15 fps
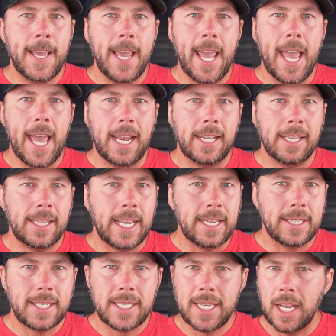and they
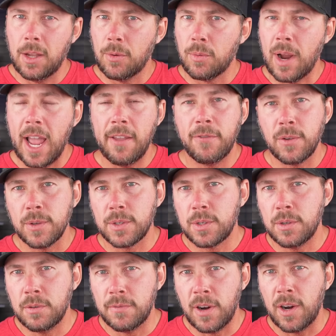sell rifles
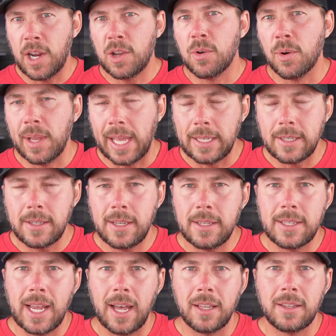to very cool
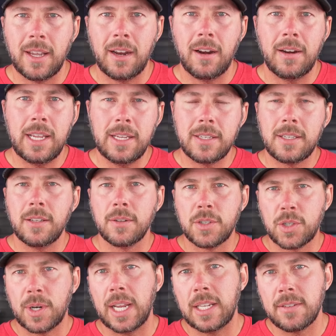entities out there. He still
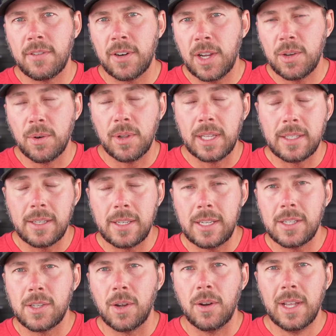trains very cool
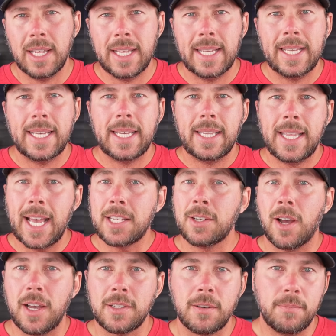entities, so that's
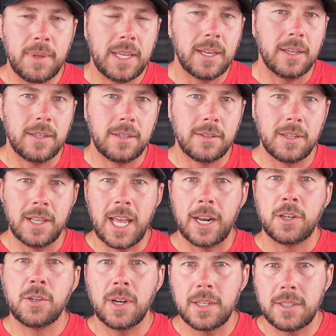awesome because there's a lot
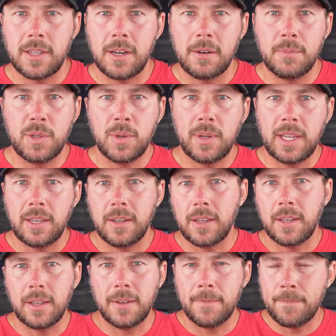of trust there between
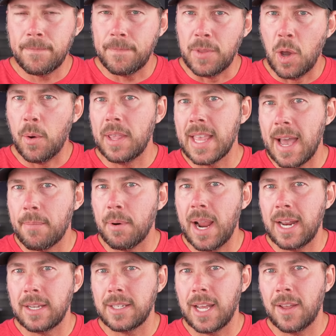uh, knowing that
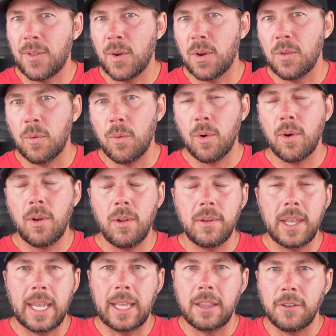brand is out there in the world
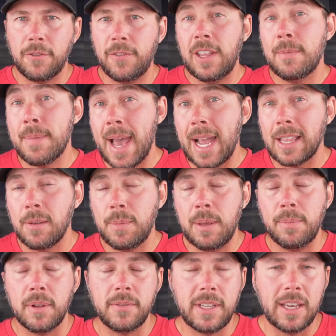and the feedback that
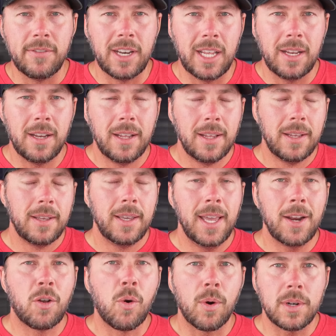people have given it.
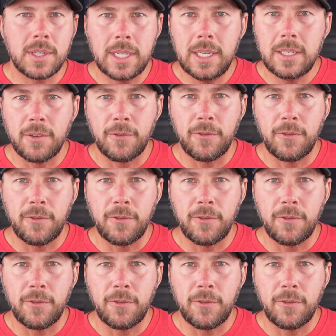And of course, he's a